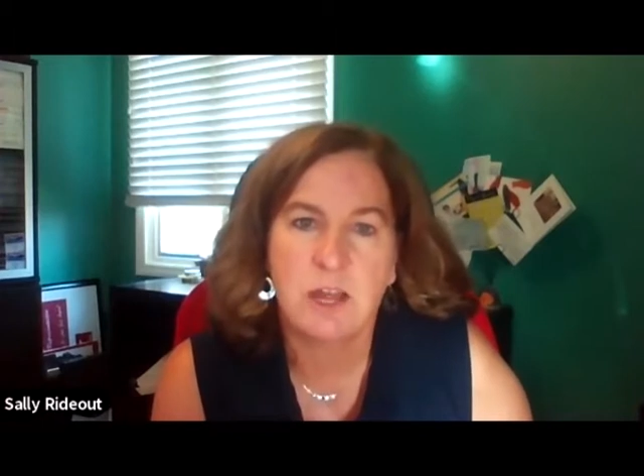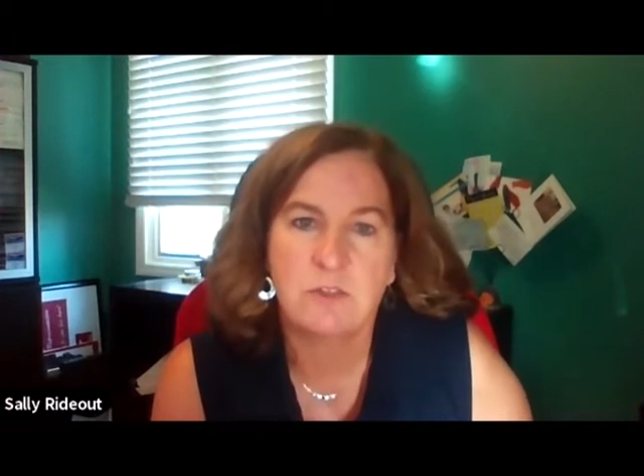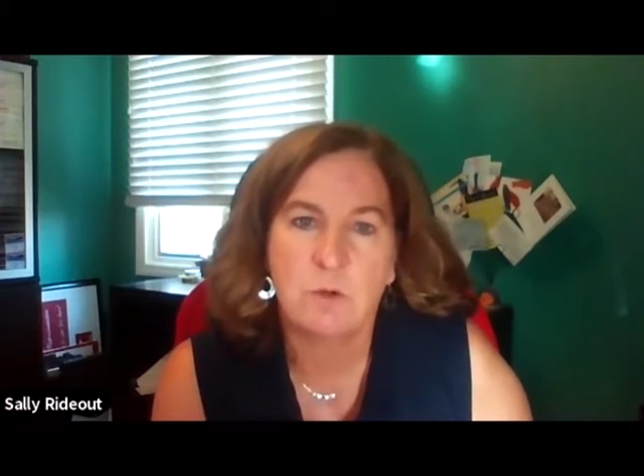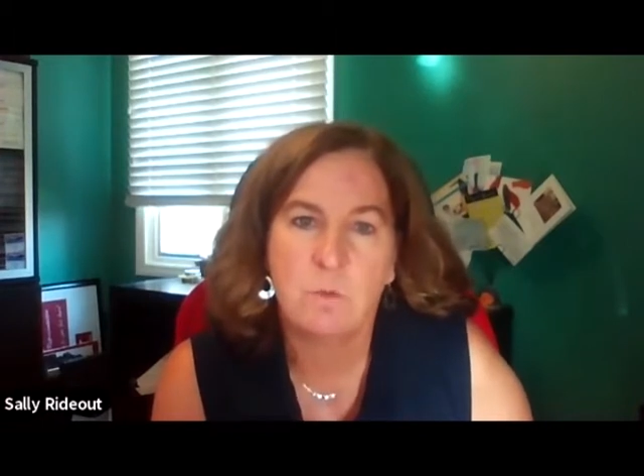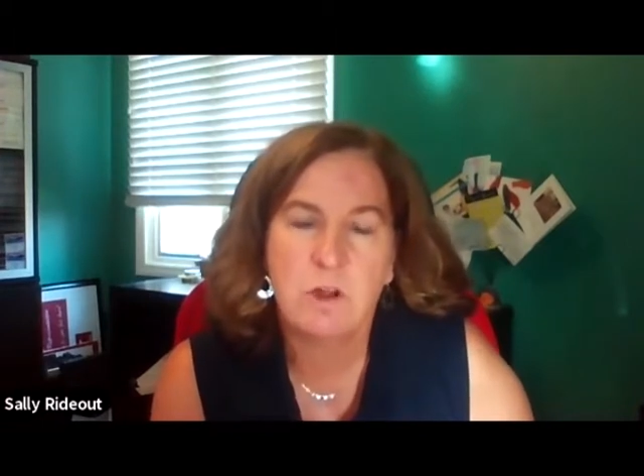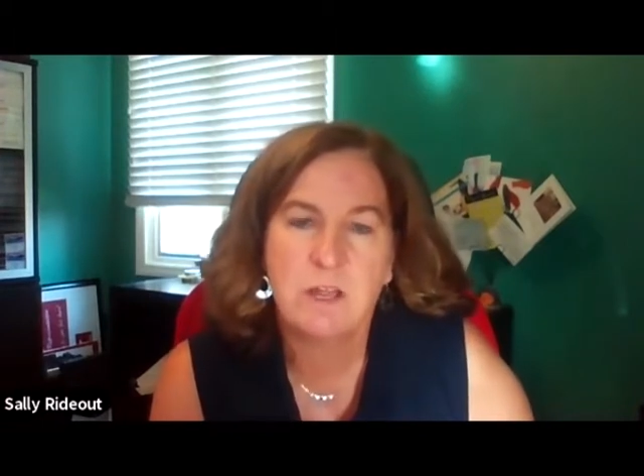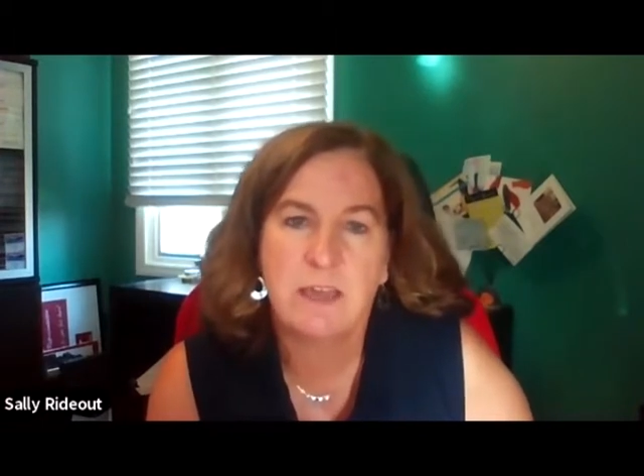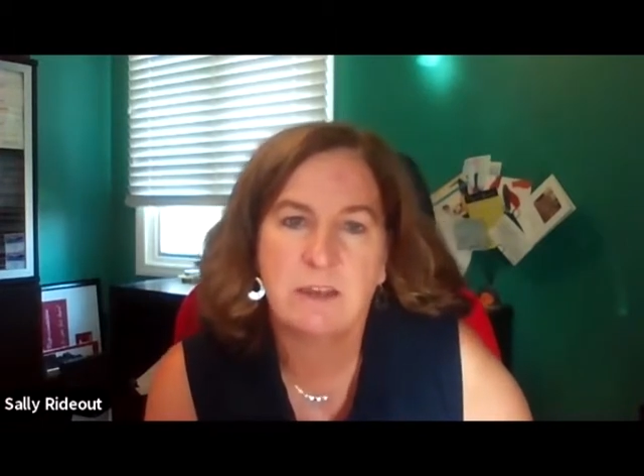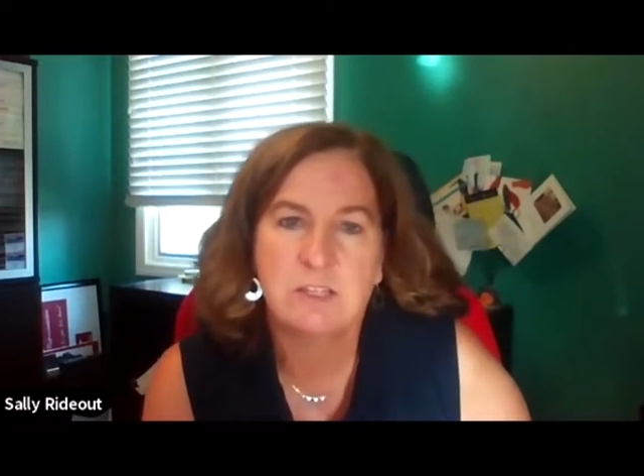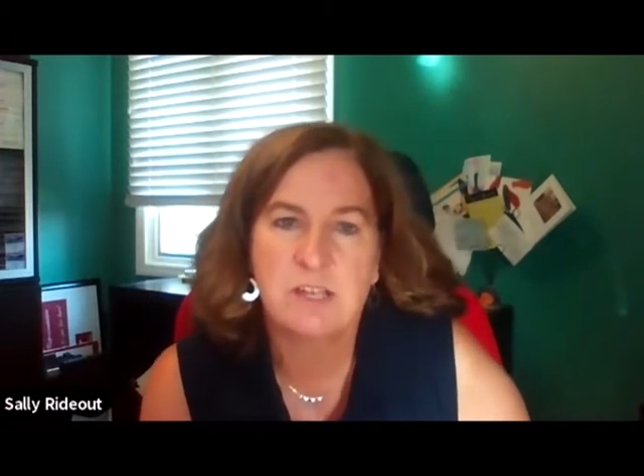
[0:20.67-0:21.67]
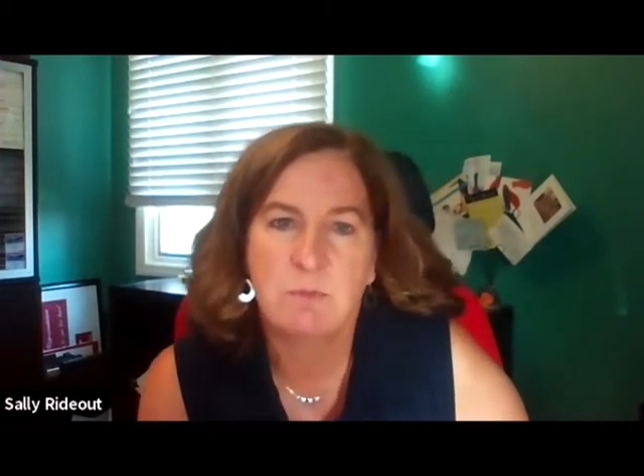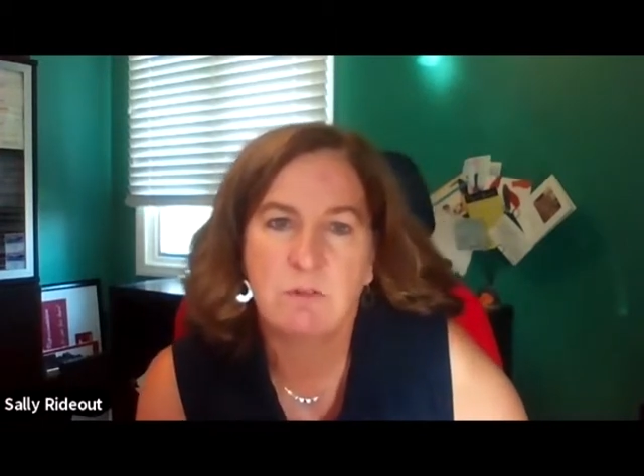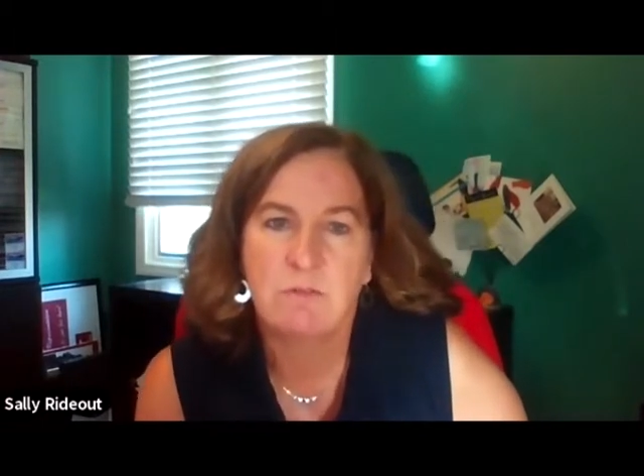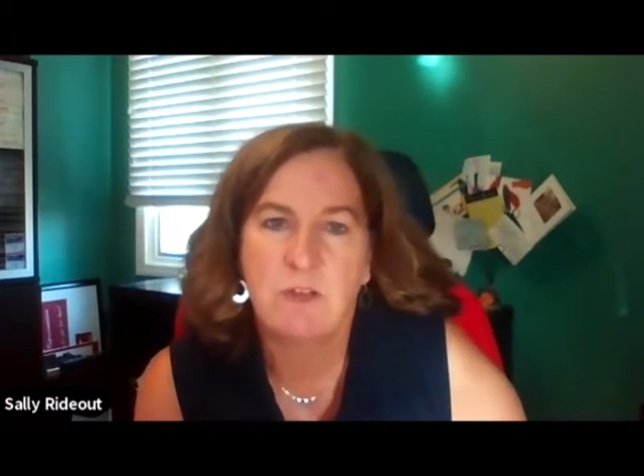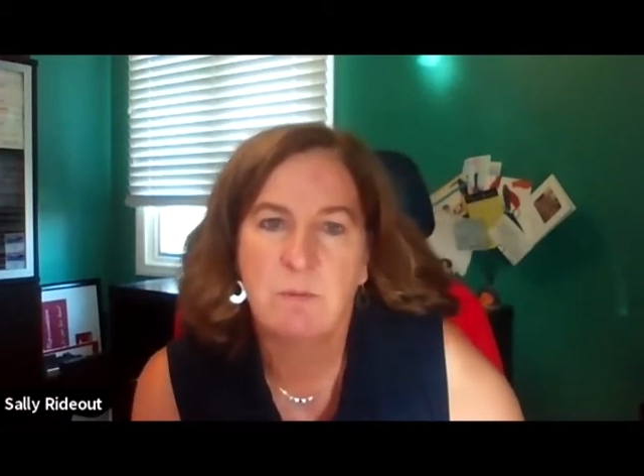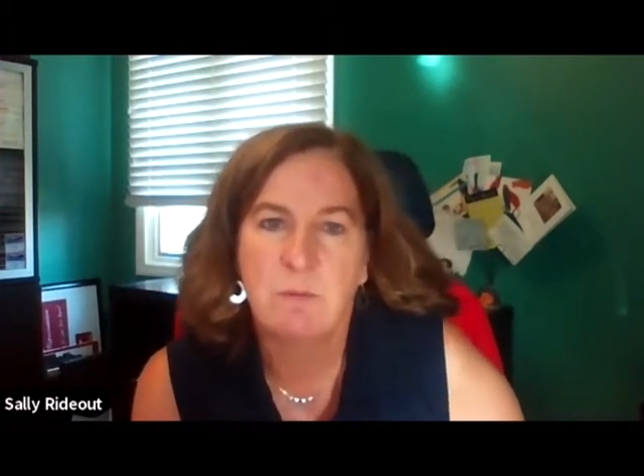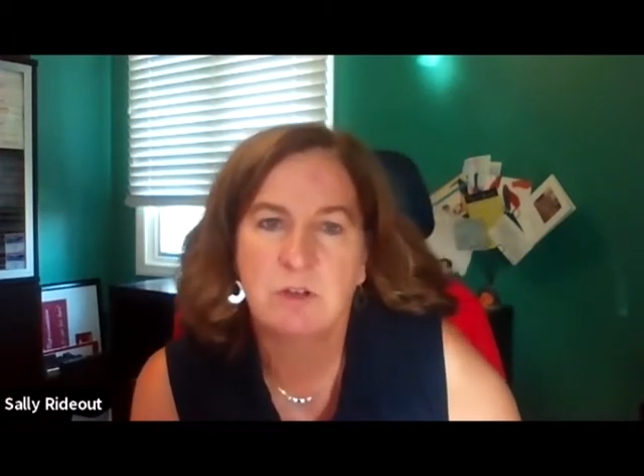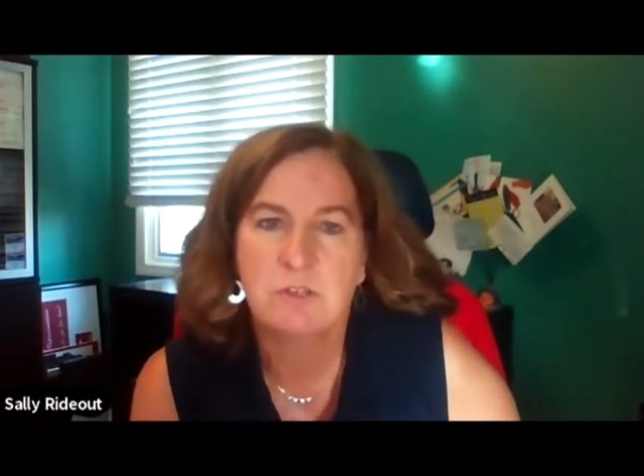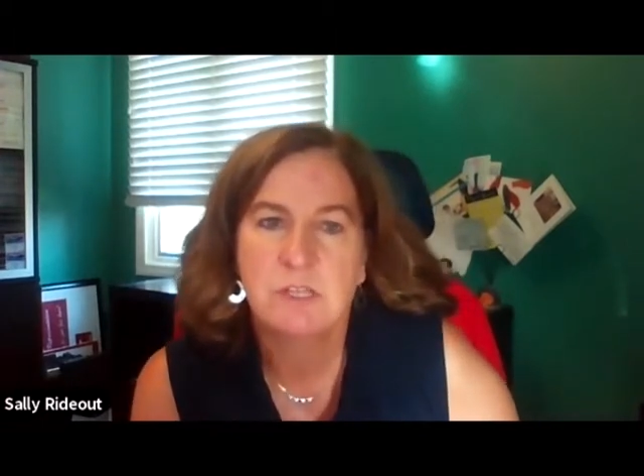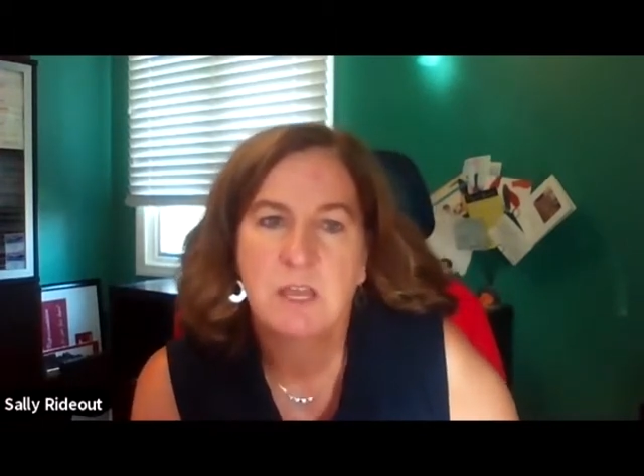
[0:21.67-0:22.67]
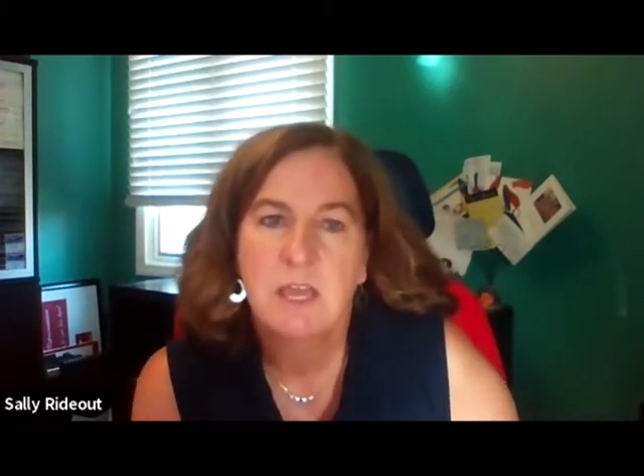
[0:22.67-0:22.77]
at the Warrick County Chamber of Commerce,